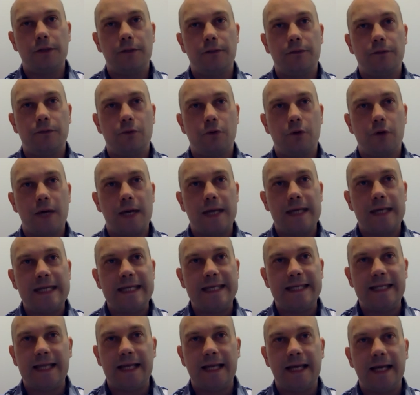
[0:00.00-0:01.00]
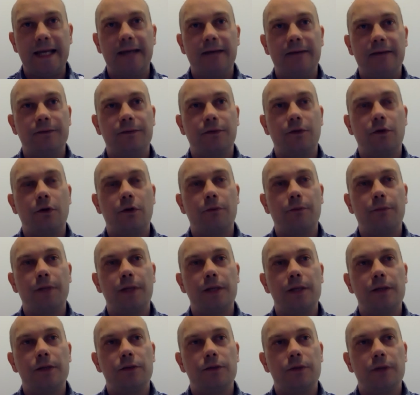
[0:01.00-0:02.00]
for any telehealth
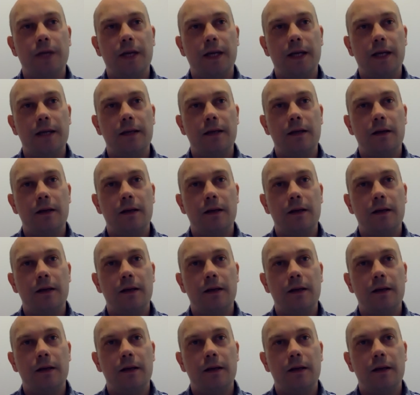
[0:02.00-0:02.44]
company today,